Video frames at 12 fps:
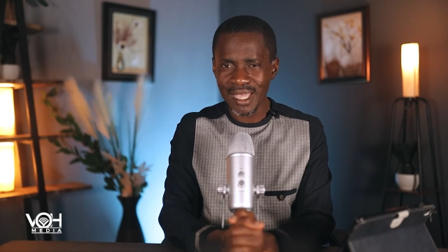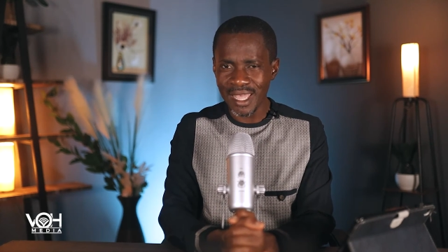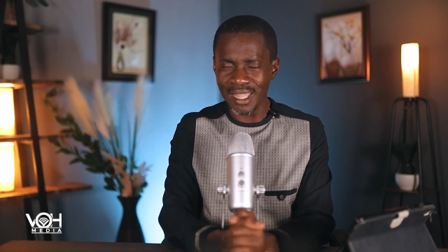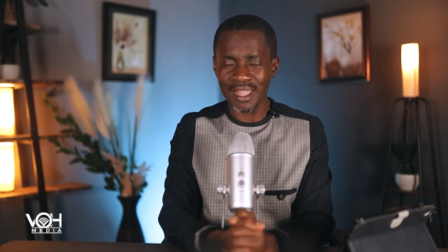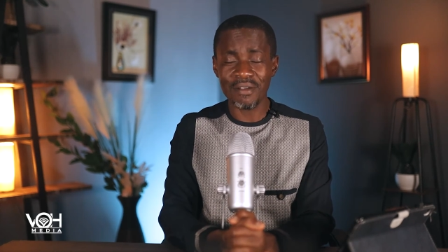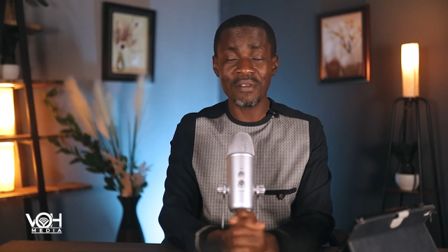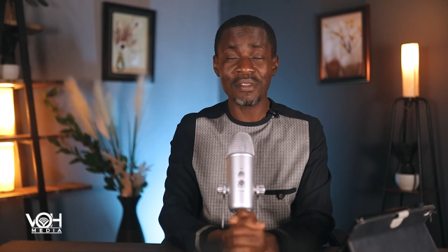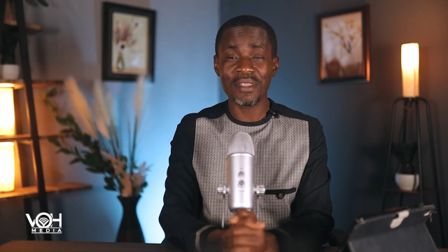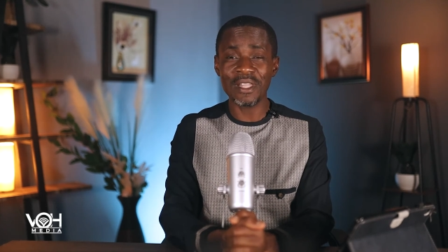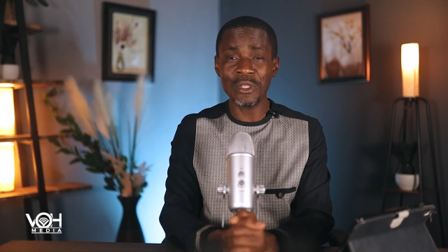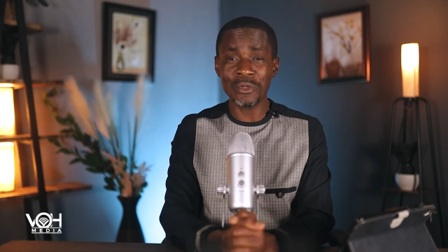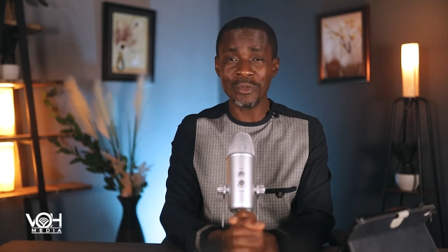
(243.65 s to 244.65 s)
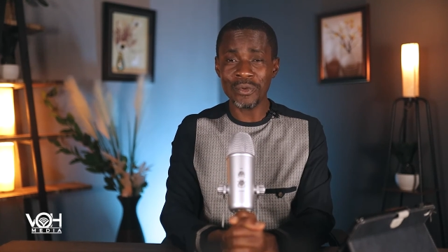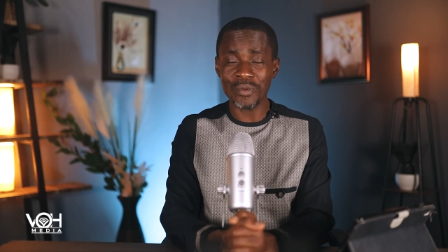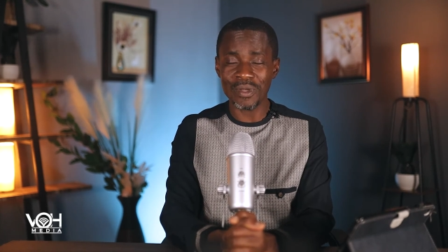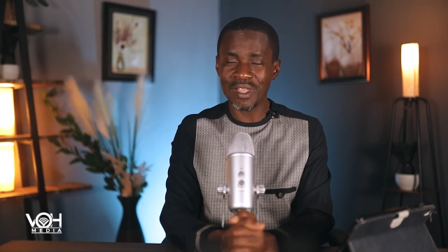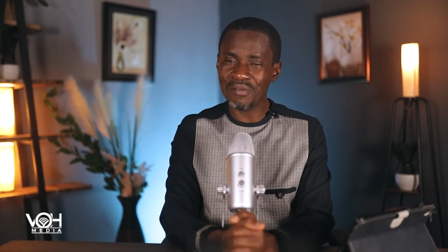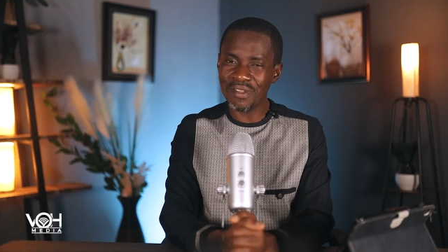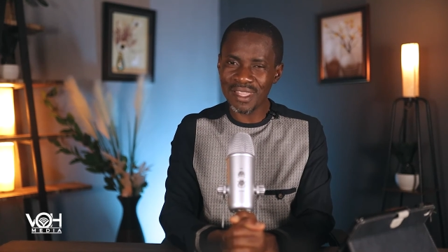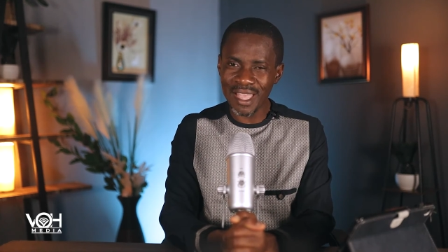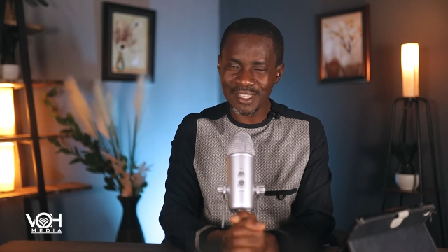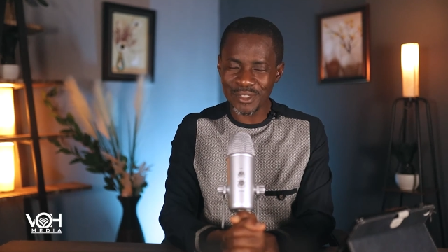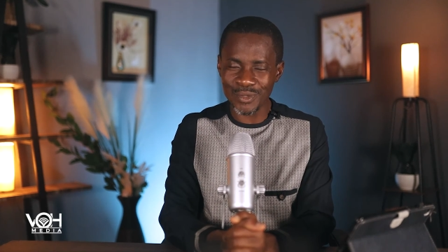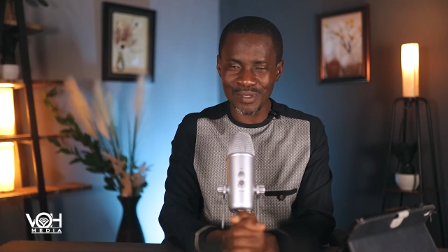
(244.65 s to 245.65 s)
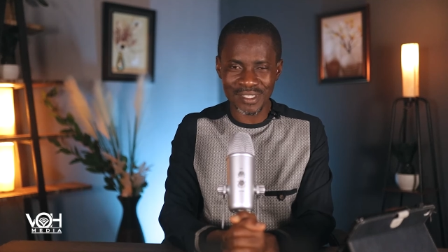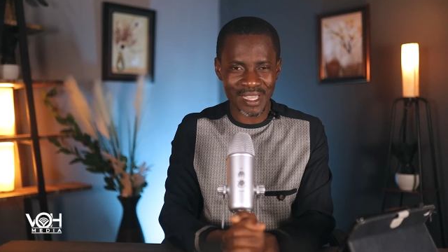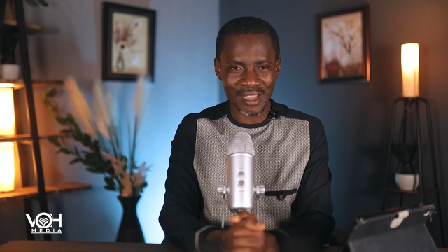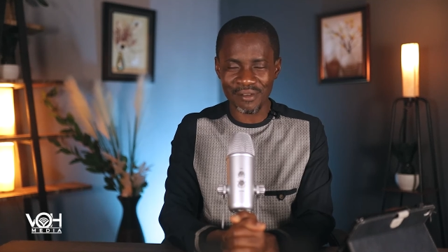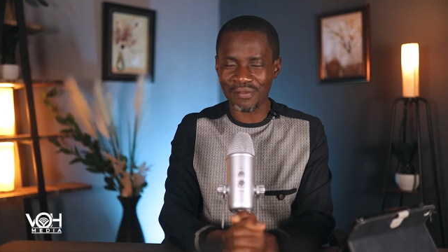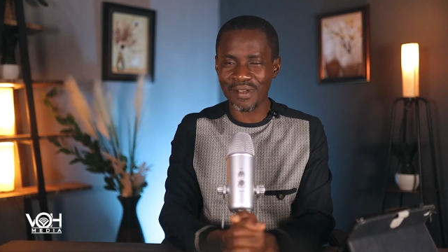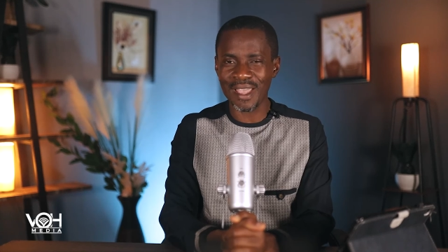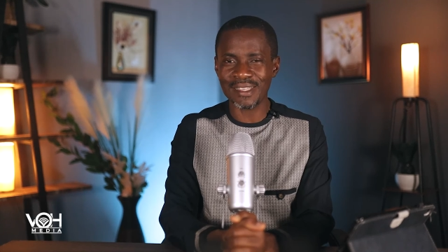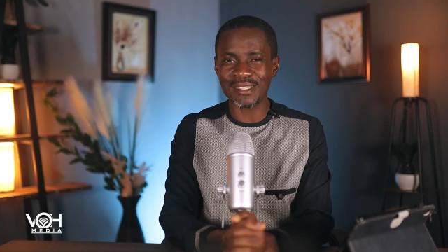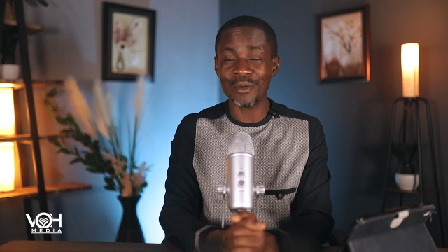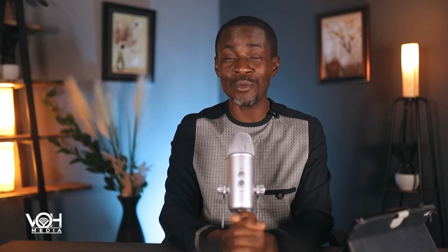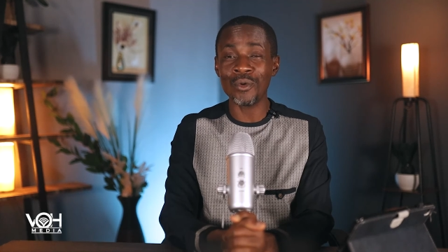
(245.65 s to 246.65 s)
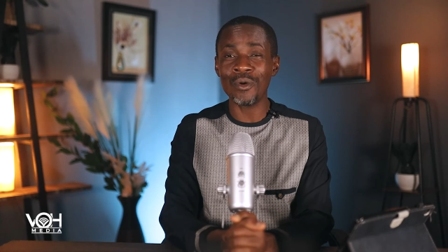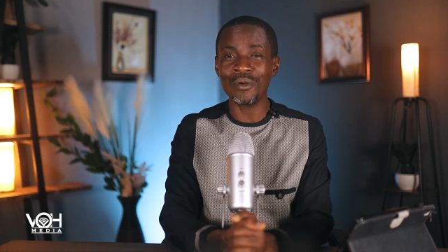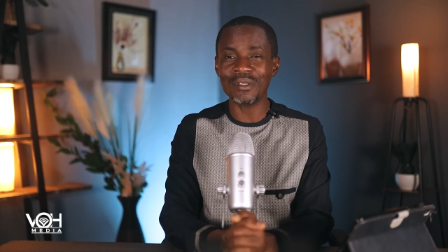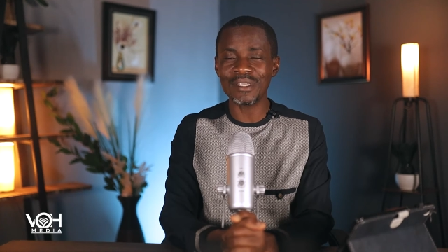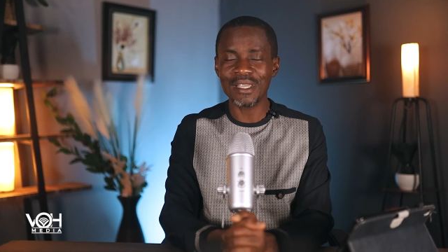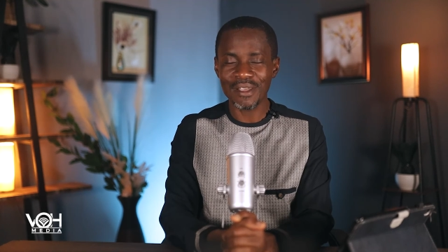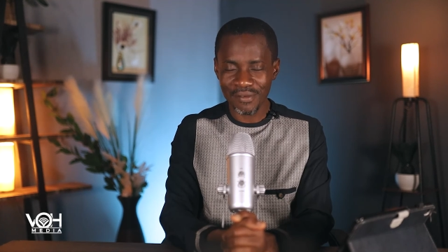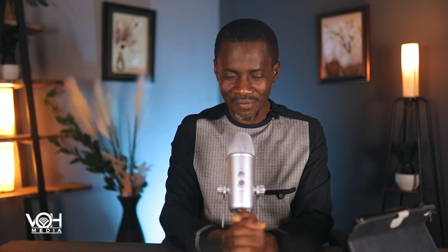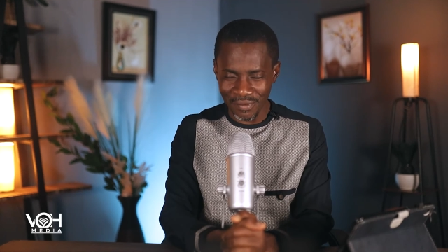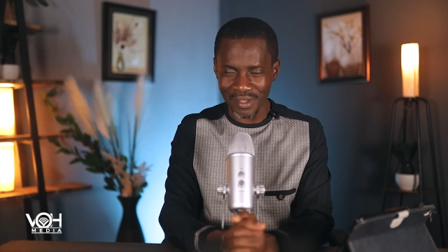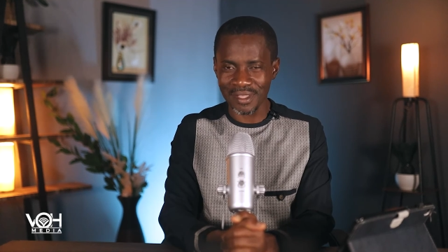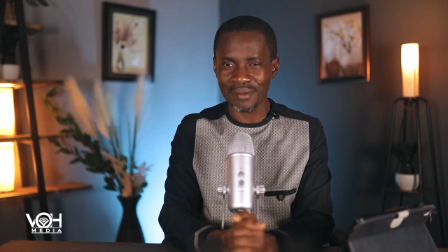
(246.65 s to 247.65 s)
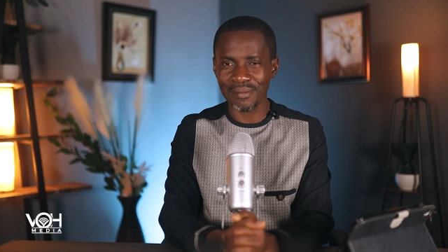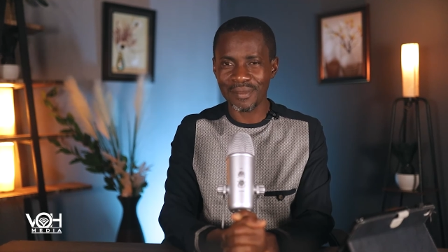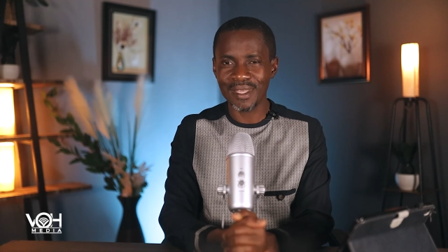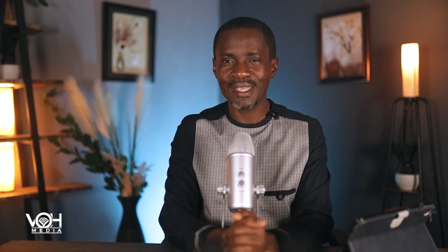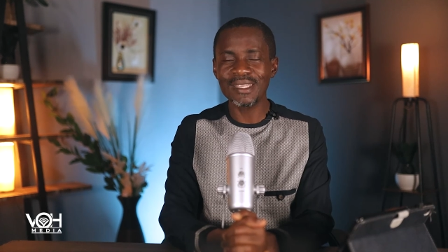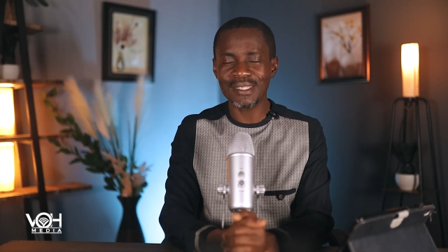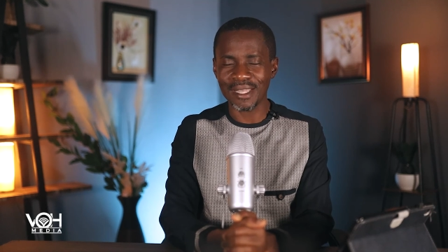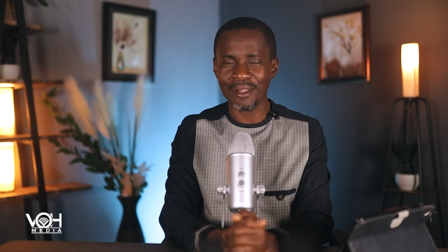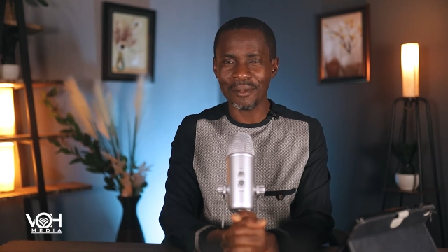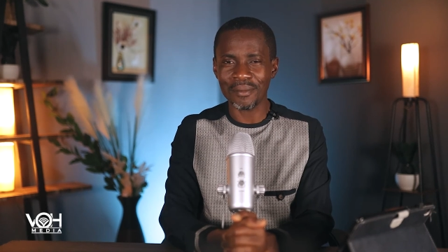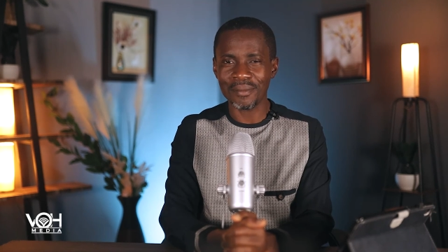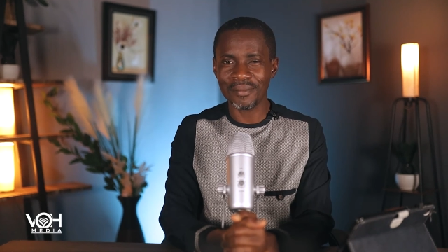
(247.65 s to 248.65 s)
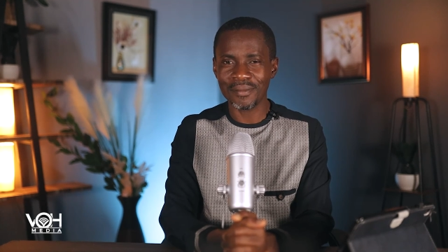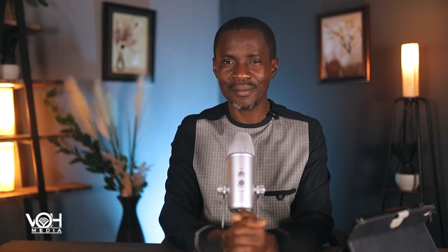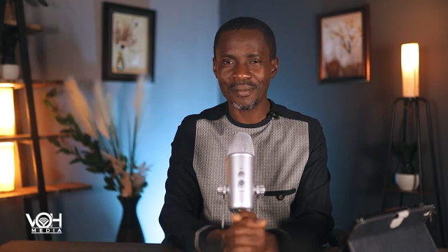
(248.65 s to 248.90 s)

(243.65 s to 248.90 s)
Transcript: in everything you do, even as you sacrifice the world for him. Shalom.